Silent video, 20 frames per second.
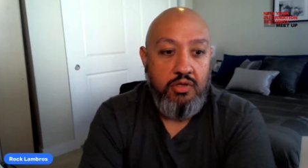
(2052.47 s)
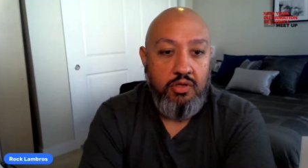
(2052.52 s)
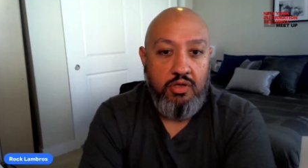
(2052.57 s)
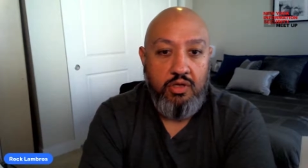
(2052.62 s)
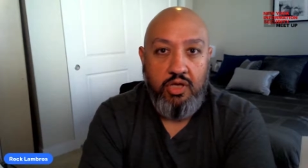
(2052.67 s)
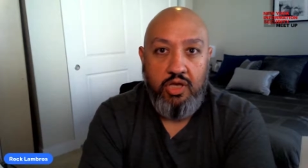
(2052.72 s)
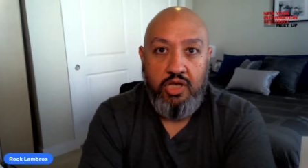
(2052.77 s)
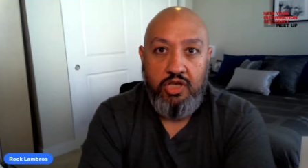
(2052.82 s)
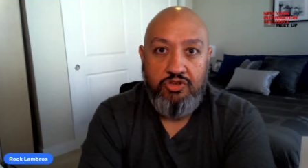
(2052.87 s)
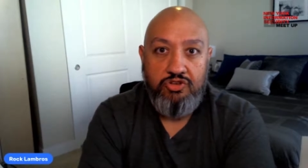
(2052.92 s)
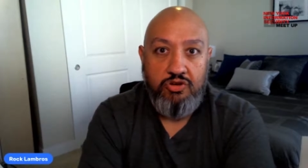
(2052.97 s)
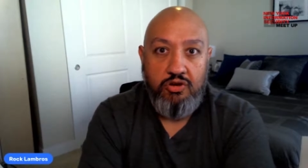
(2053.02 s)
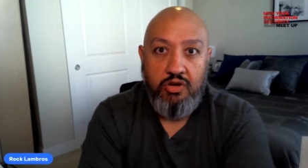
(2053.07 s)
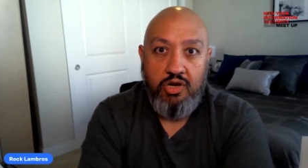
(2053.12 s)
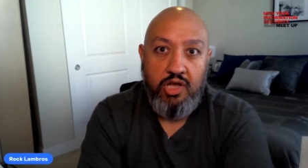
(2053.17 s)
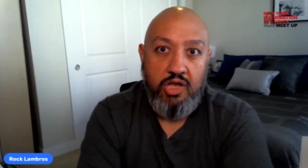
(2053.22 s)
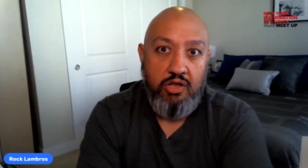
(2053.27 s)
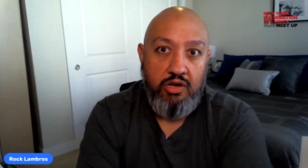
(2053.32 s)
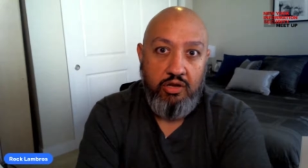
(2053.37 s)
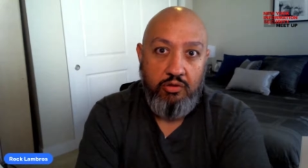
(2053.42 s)
HR,
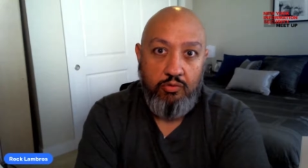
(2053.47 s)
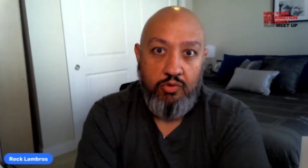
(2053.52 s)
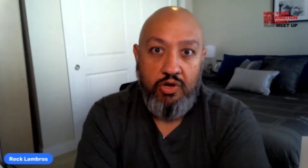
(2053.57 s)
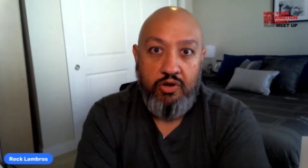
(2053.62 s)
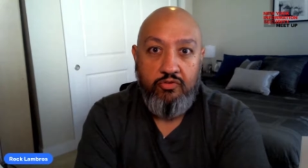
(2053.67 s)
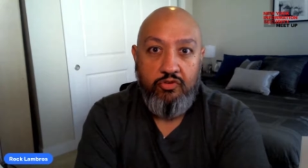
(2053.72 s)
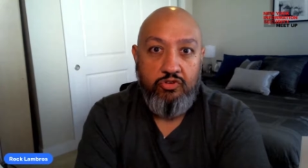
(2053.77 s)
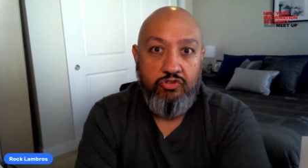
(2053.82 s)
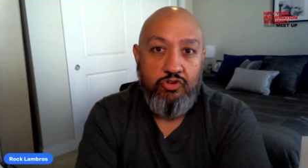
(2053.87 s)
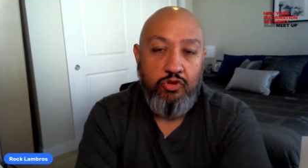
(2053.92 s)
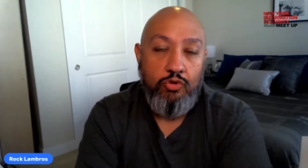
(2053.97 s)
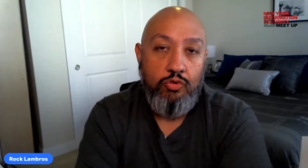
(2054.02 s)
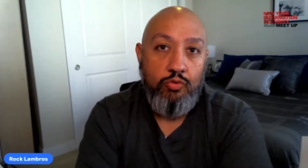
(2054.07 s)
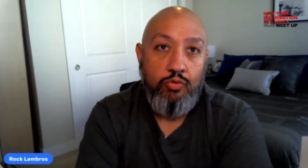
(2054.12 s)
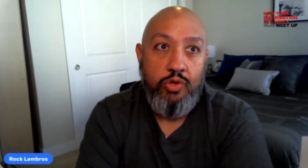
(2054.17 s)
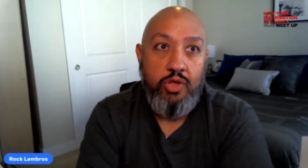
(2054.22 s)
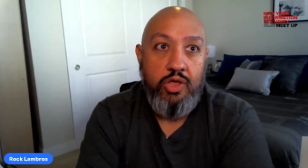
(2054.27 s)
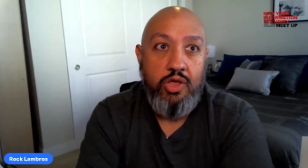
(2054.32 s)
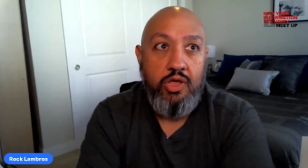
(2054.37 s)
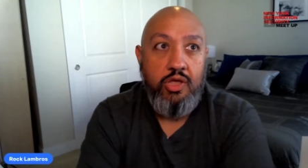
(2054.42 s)
accounting, whatever. So
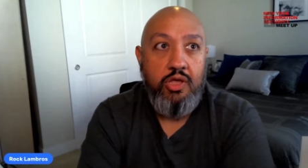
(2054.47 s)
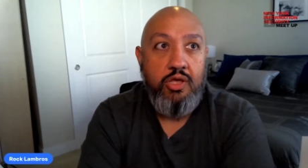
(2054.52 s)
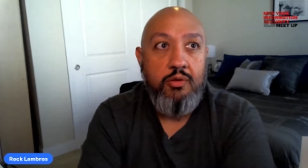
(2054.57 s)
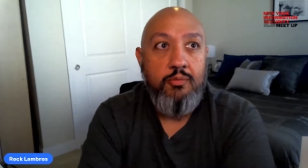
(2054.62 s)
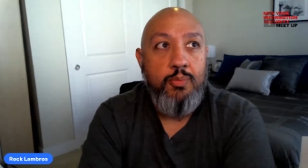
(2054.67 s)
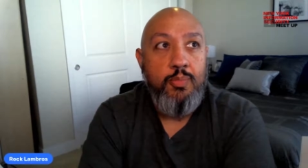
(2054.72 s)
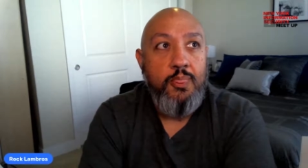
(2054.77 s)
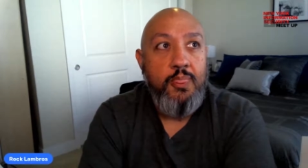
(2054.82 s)
we